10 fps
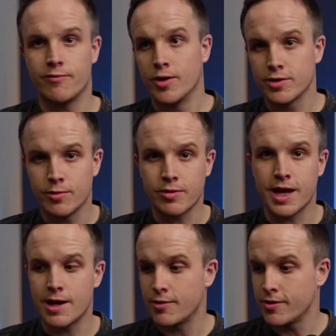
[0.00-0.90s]
have multiple
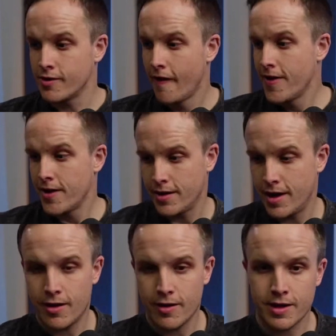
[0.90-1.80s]
cameras.
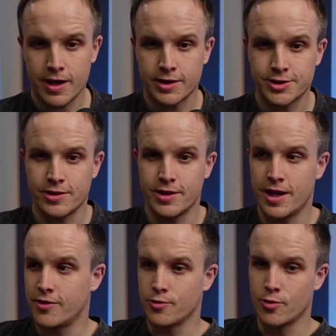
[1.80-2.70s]
I'll kind of show you
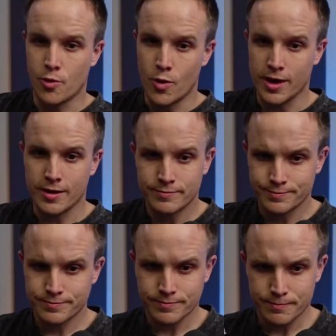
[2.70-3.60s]
guys real quick.
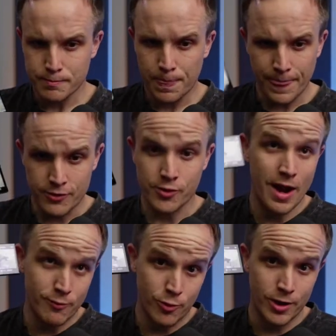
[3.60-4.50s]
So I
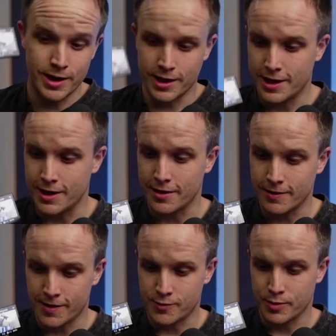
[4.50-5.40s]
have one
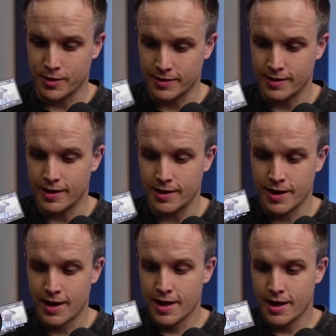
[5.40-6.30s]
here that's plugged in,
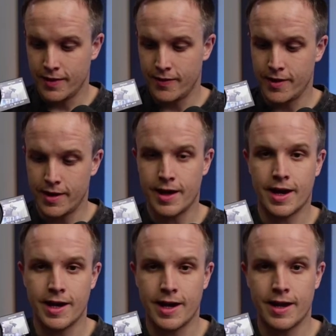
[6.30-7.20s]
and then
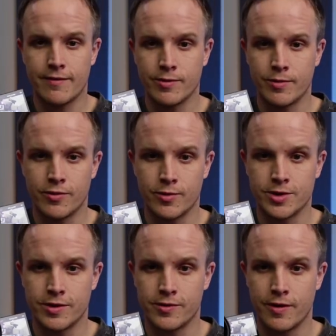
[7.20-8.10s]
I have, let me
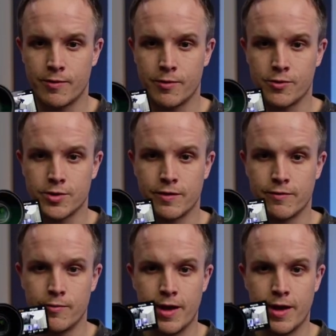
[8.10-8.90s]
switch this over. I'm going to switch over